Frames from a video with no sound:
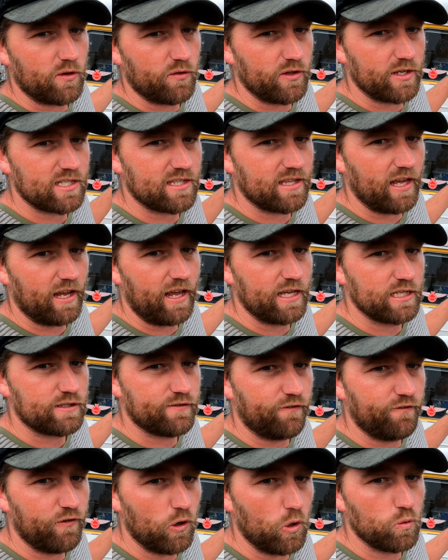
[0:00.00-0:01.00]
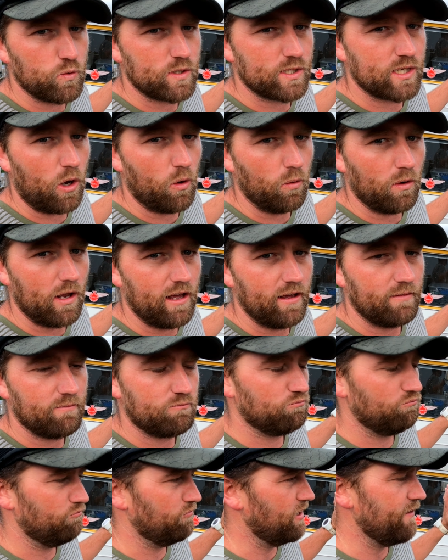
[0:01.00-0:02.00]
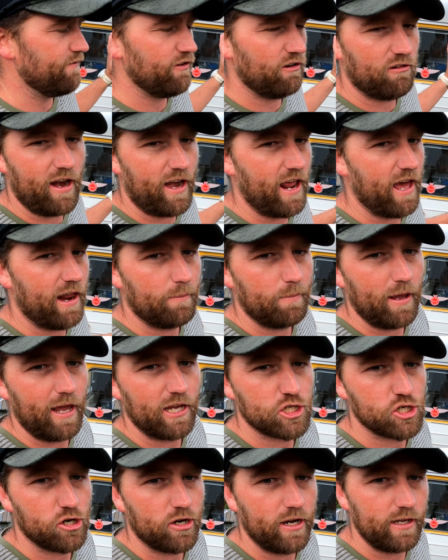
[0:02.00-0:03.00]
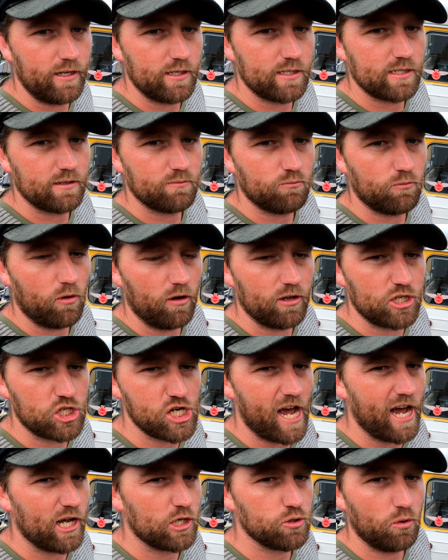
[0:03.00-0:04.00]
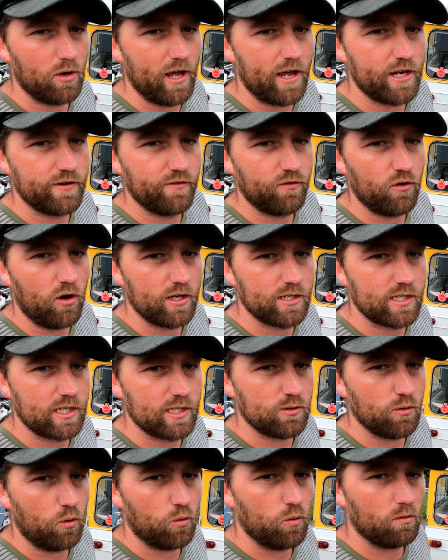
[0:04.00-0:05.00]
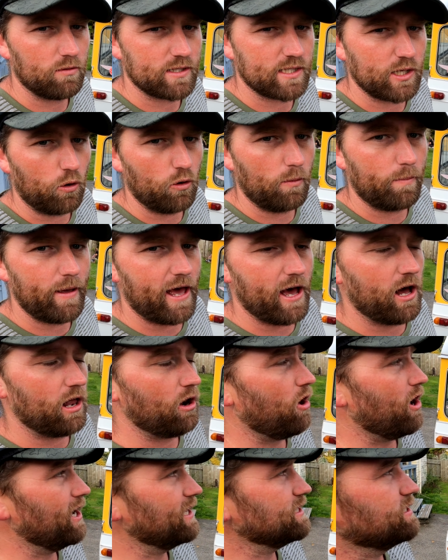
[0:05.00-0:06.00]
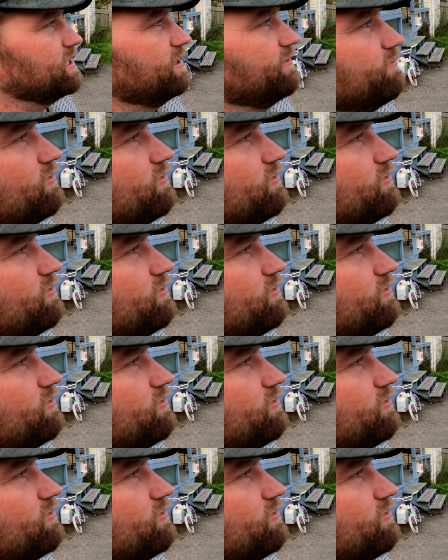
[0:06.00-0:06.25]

So this thing has full solar, never ran out of batteries, got charge all our devices, all solar power lights